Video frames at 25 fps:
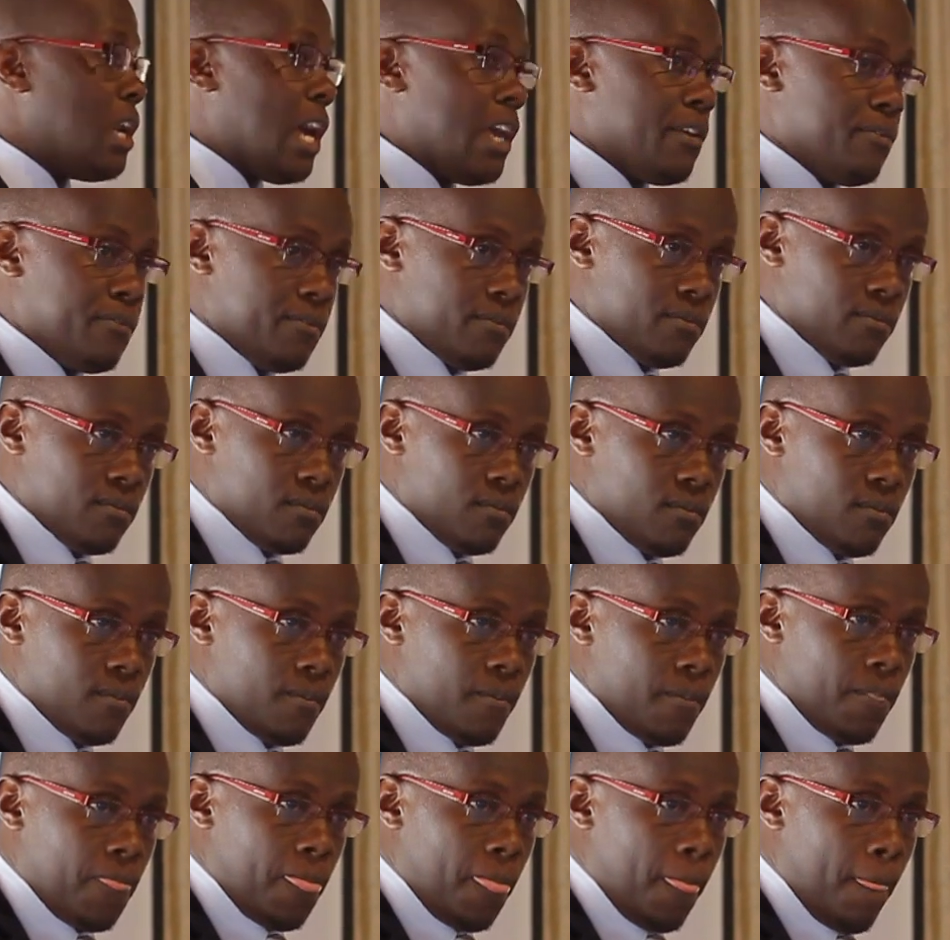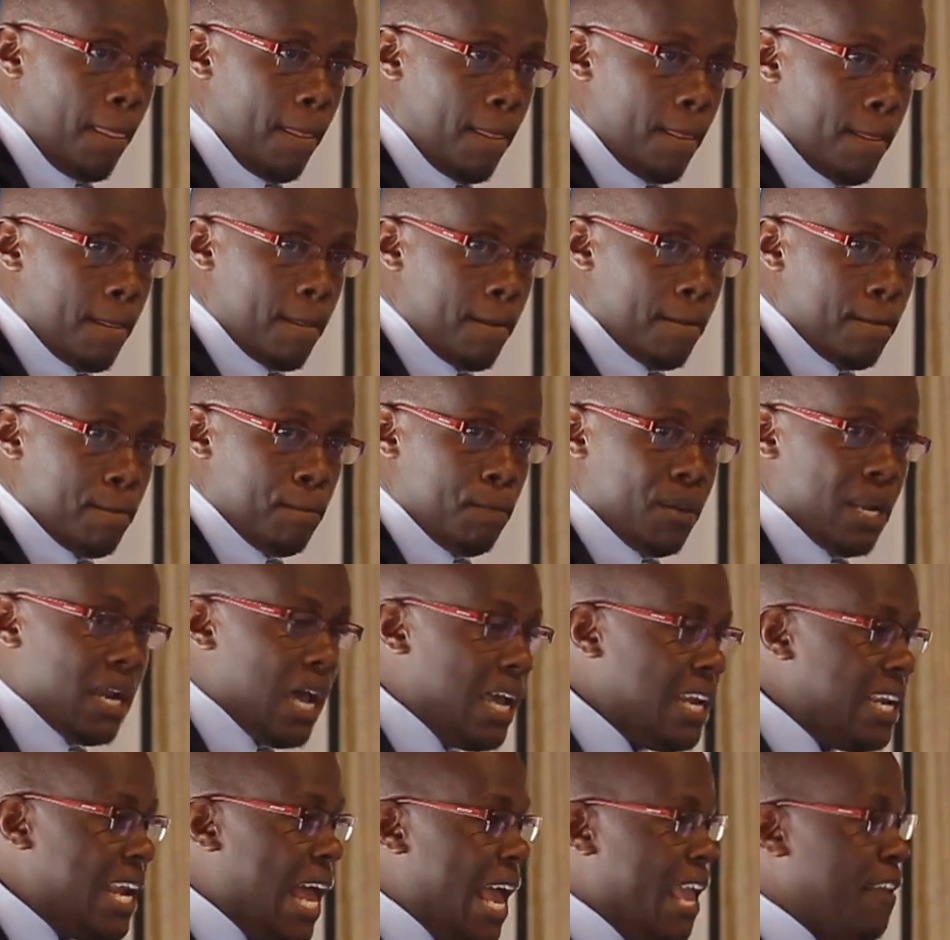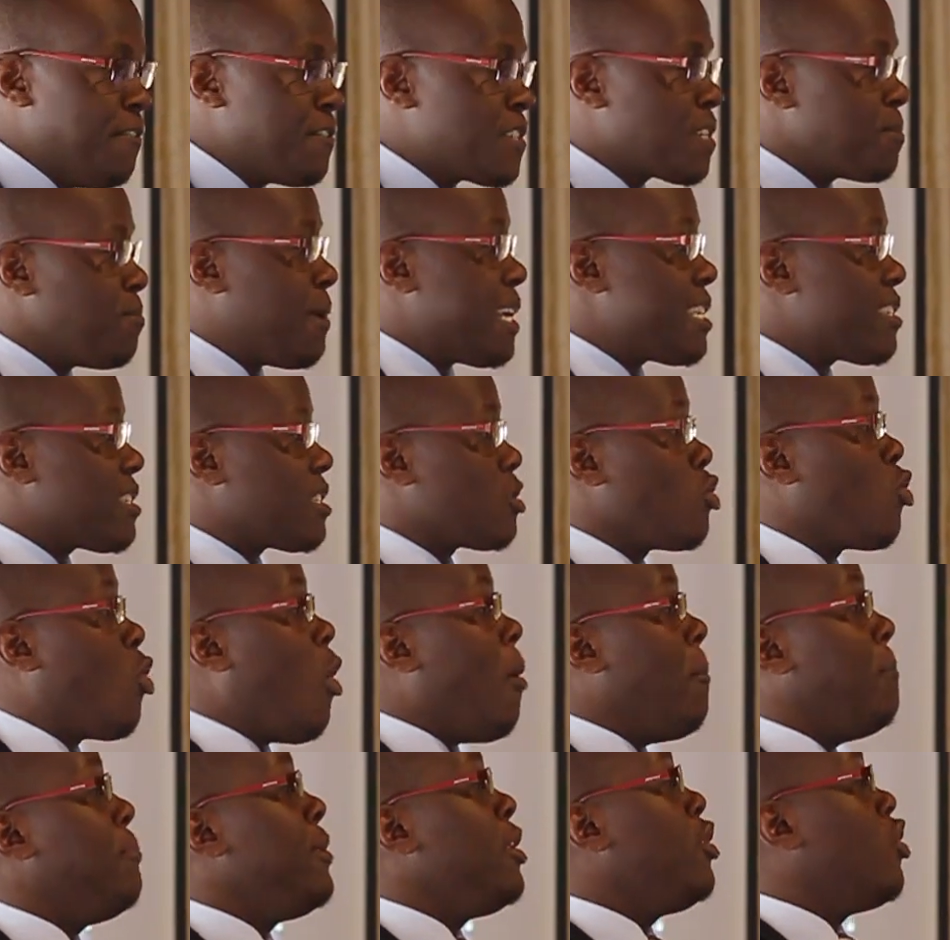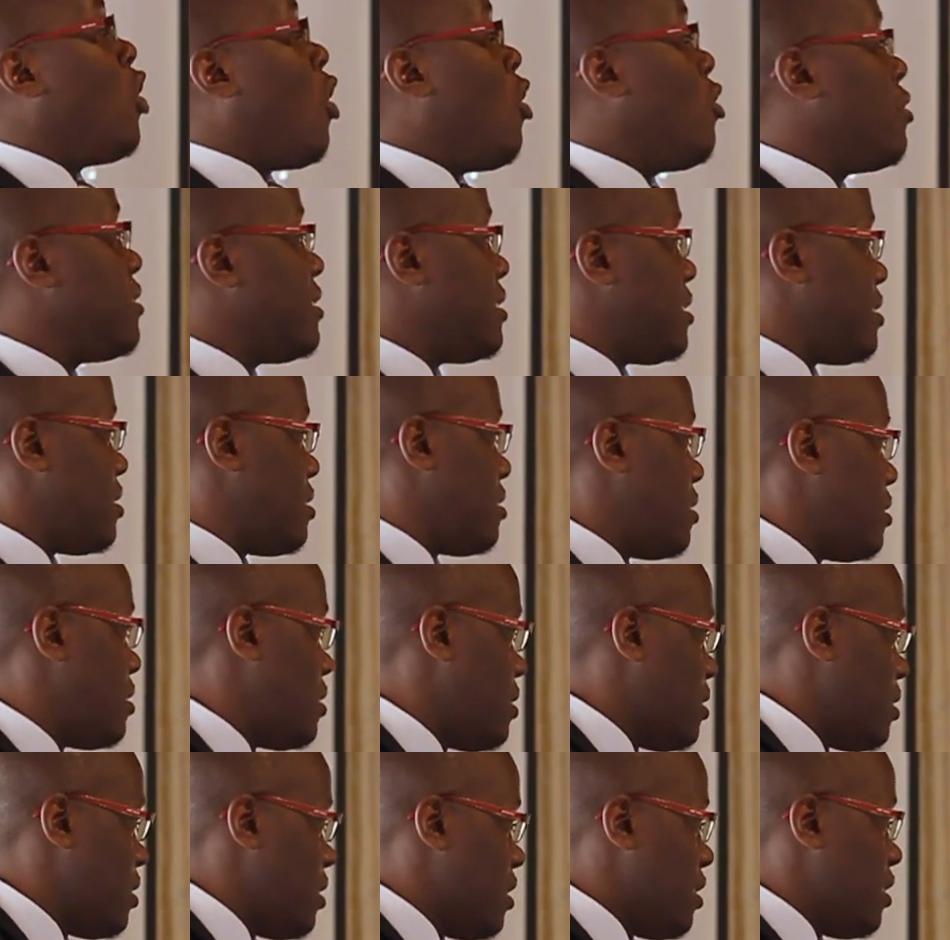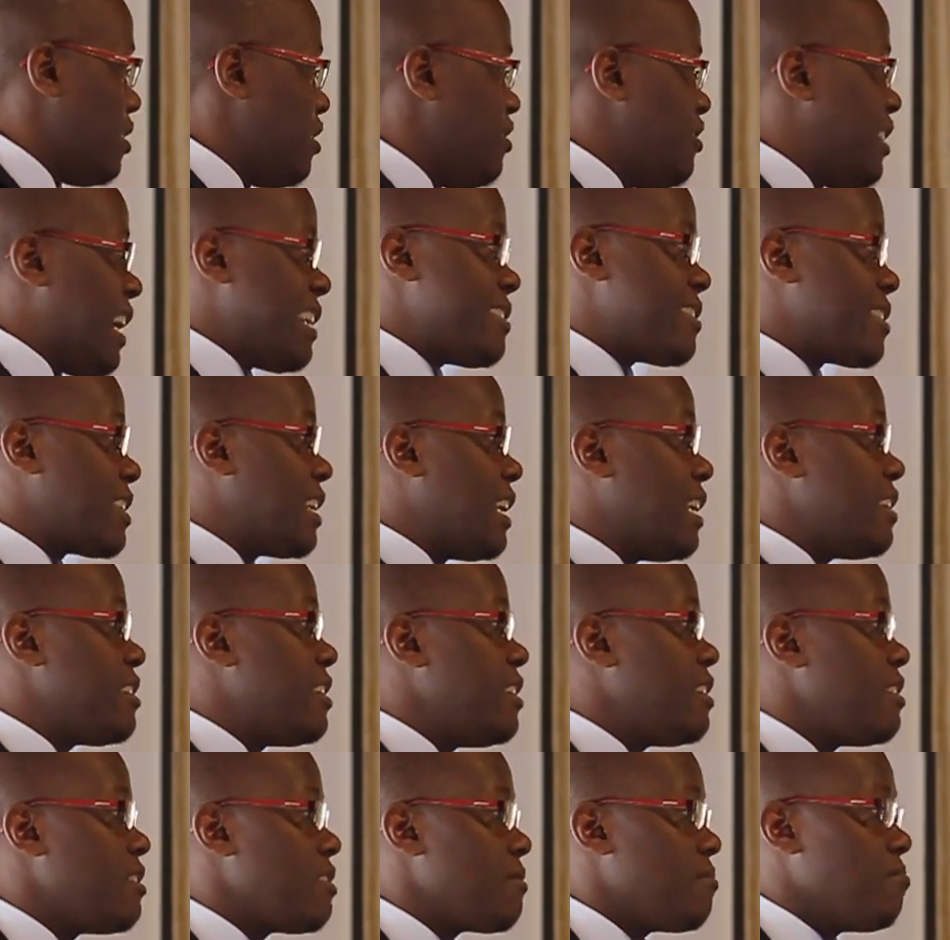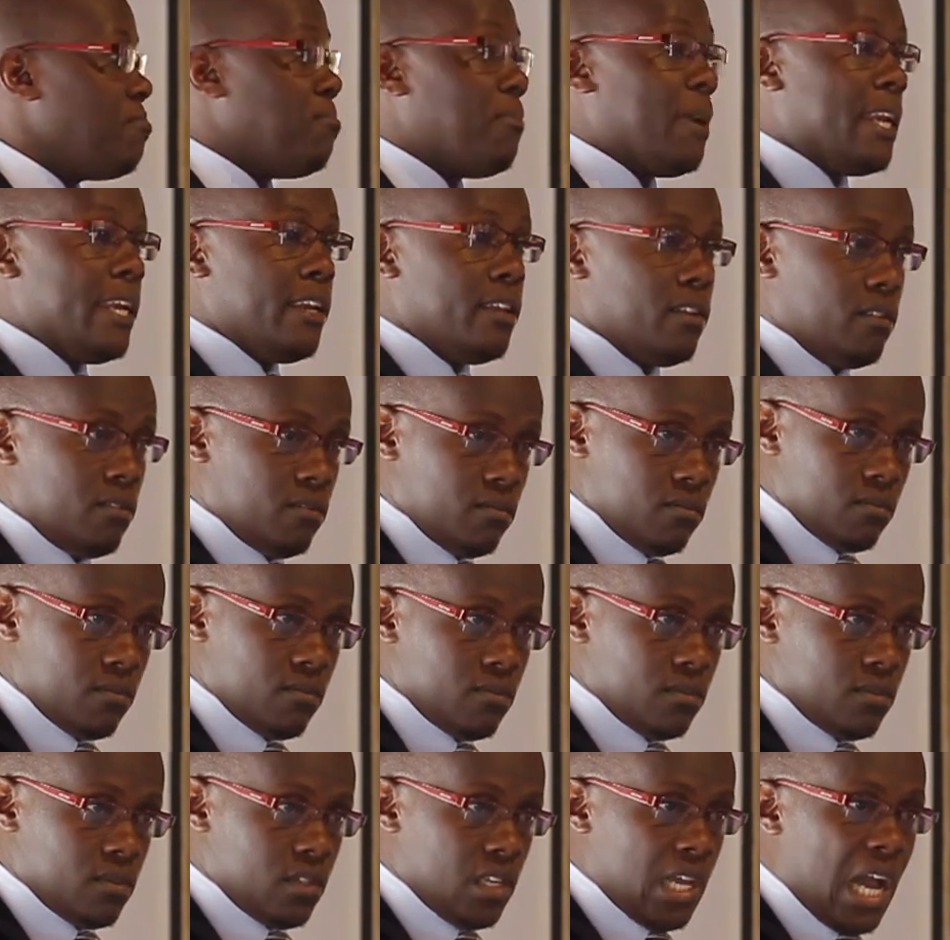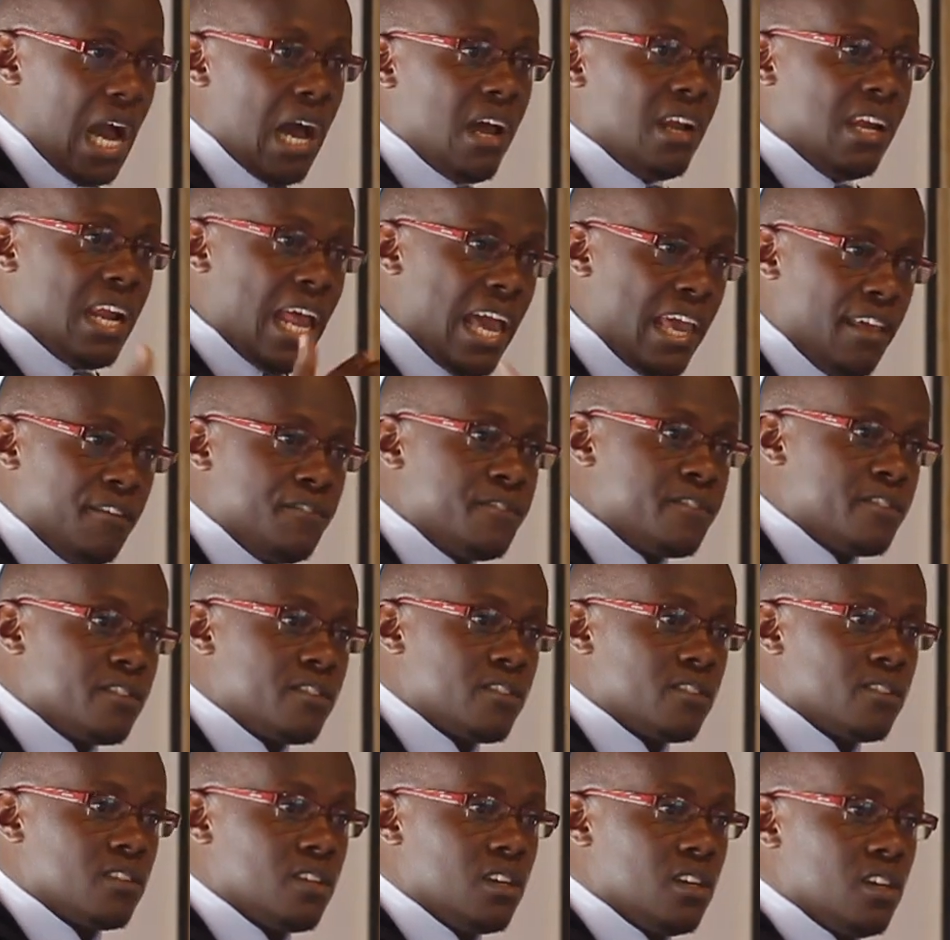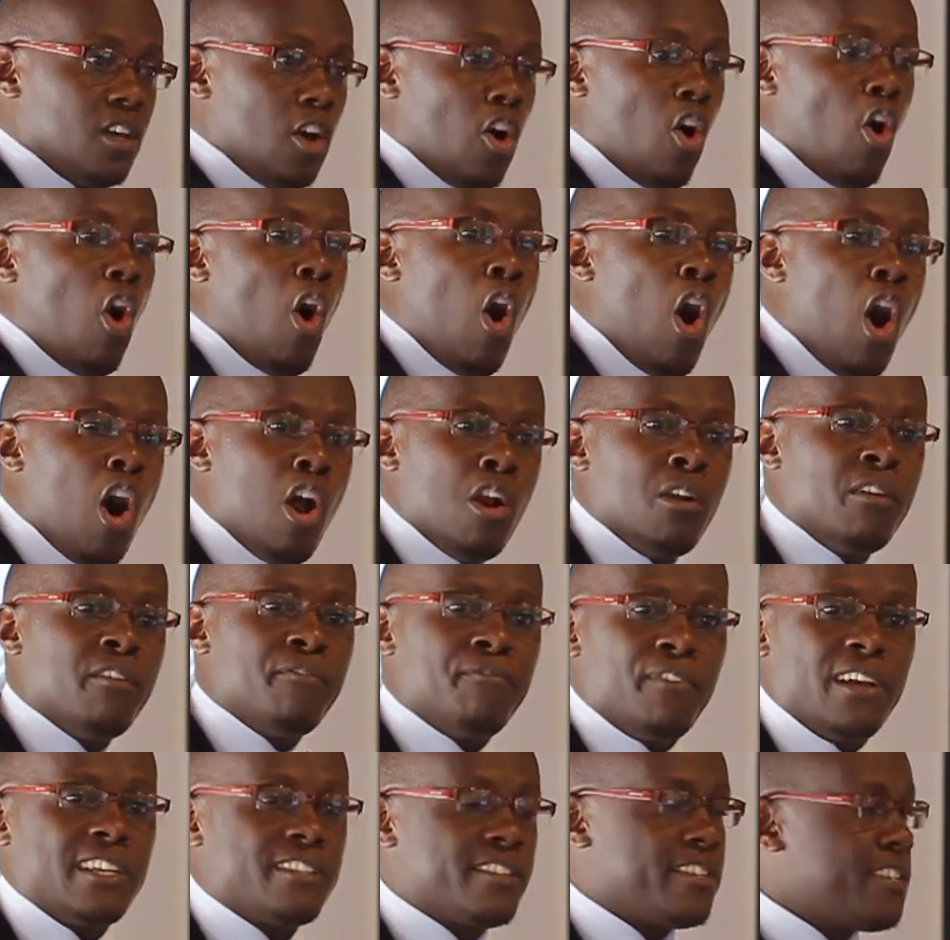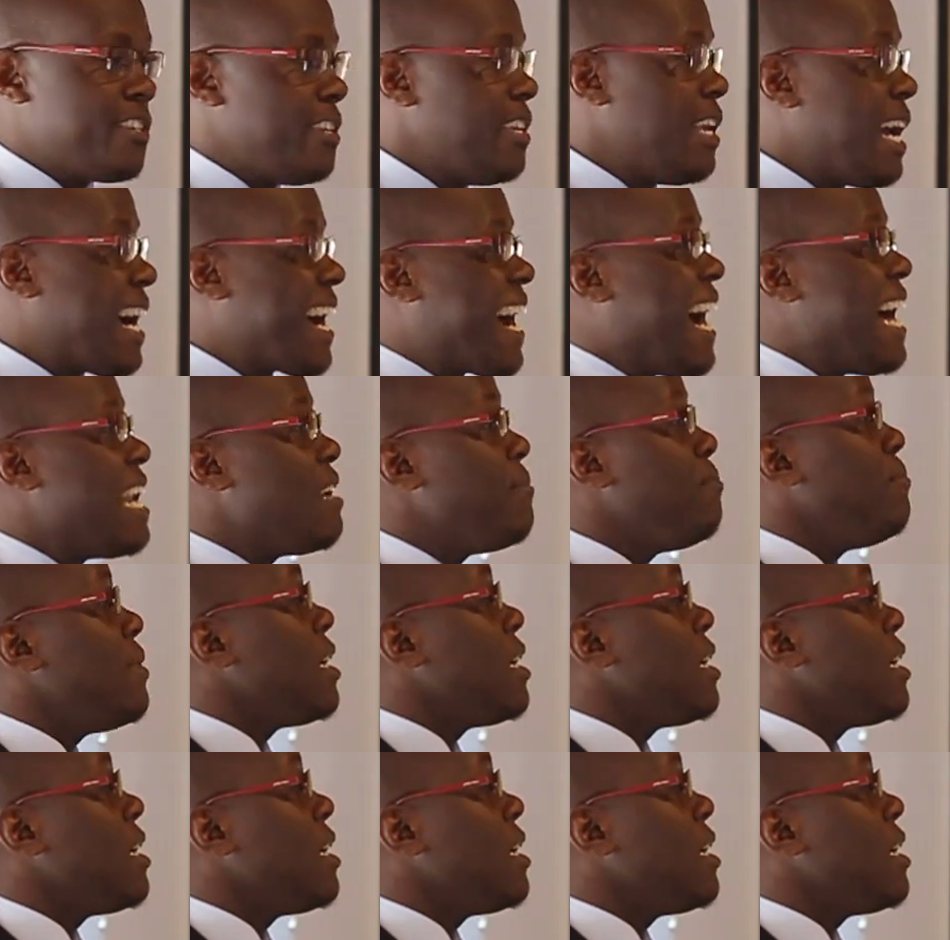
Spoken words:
life. But our lives must go beyond just getting money. Our lives, all of us here can